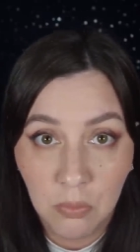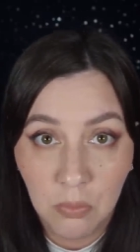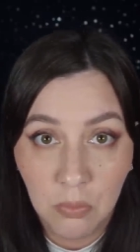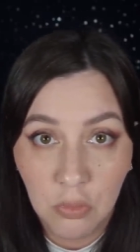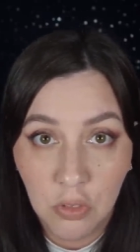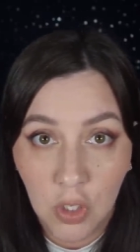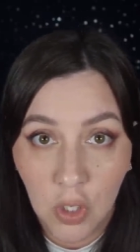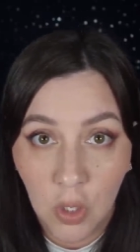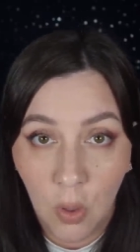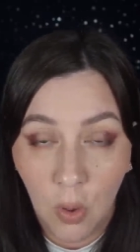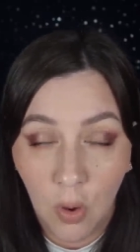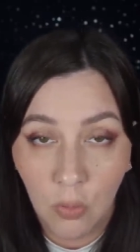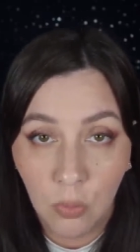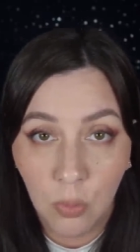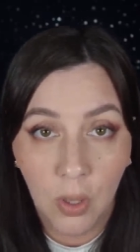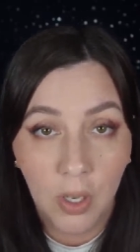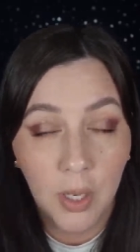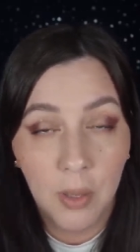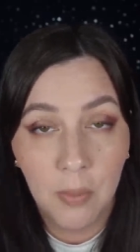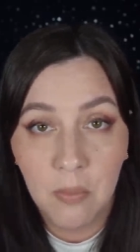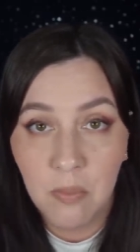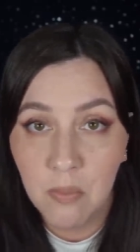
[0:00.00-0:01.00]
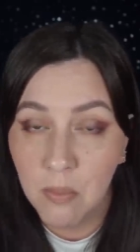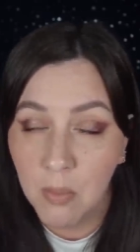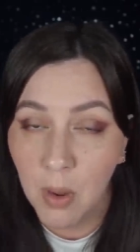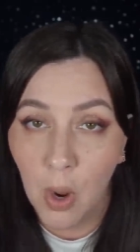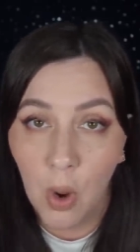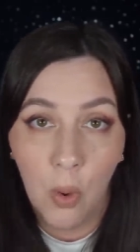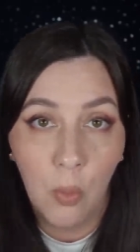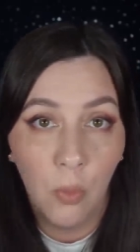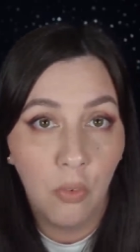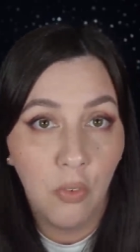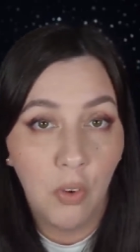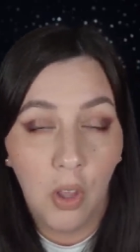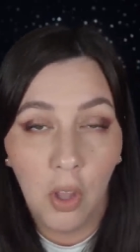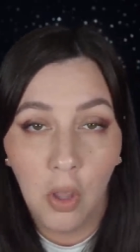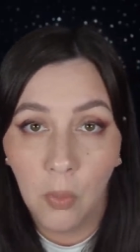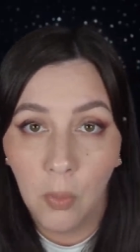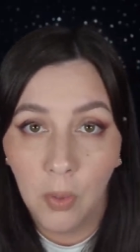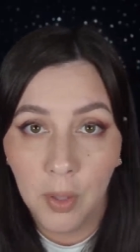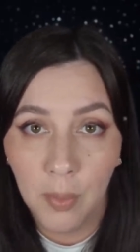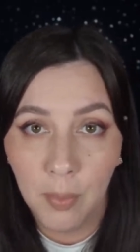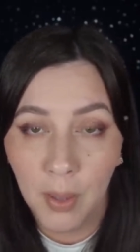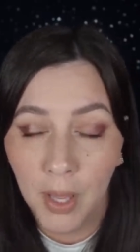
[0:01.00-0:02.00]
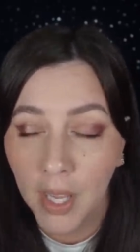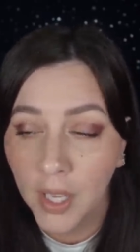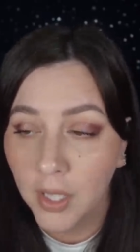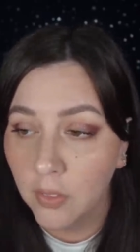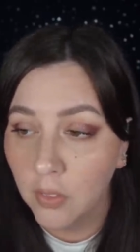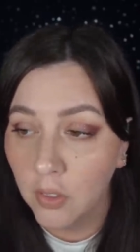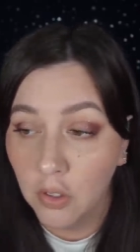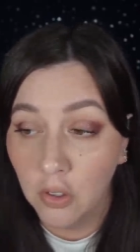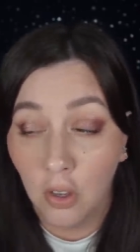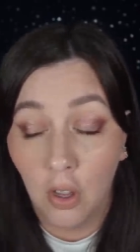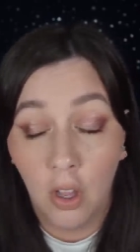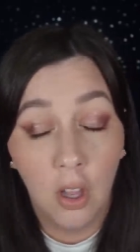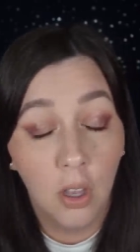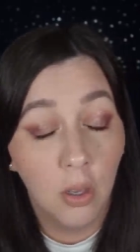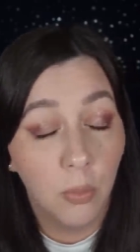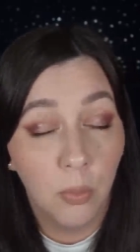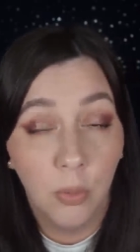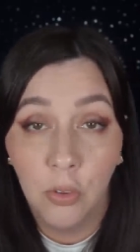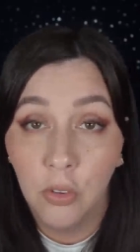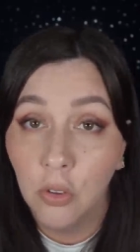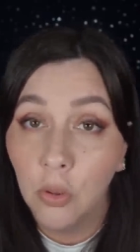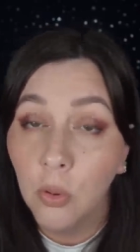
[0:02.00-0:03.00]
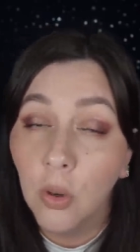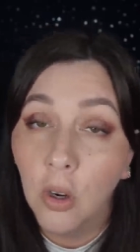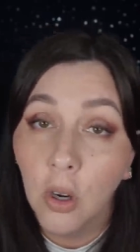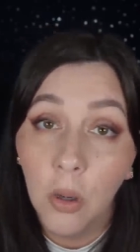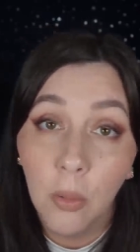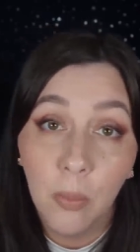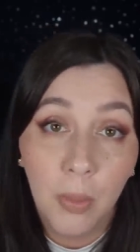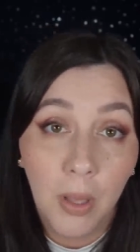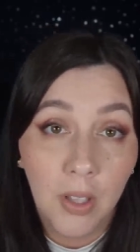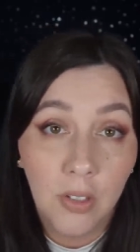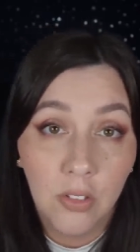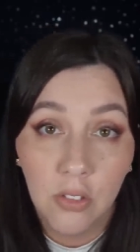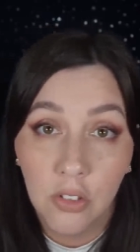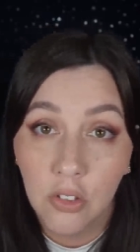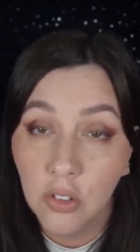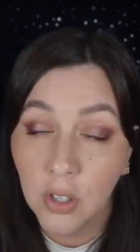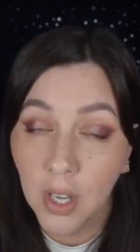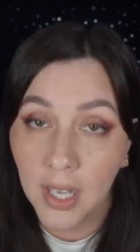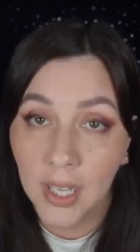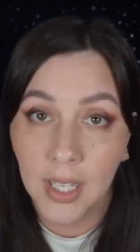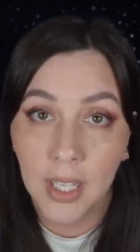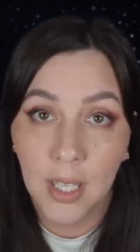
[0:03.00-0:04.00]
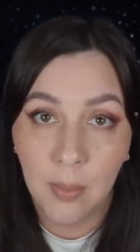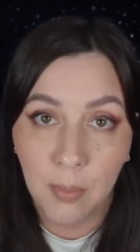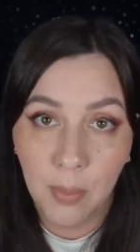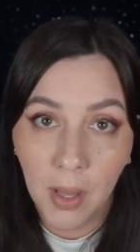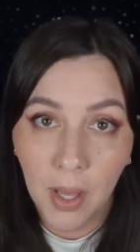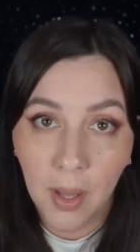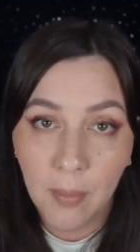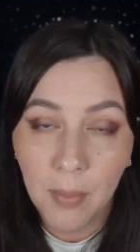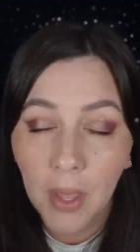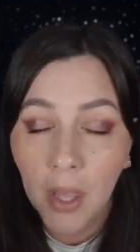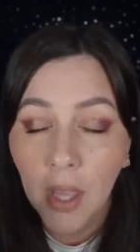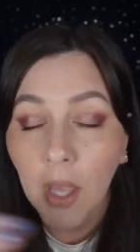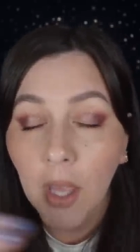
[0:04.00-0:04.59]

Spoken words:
she'd go off running. Mary would follow on the bike. The dog would do her best to try to keep up.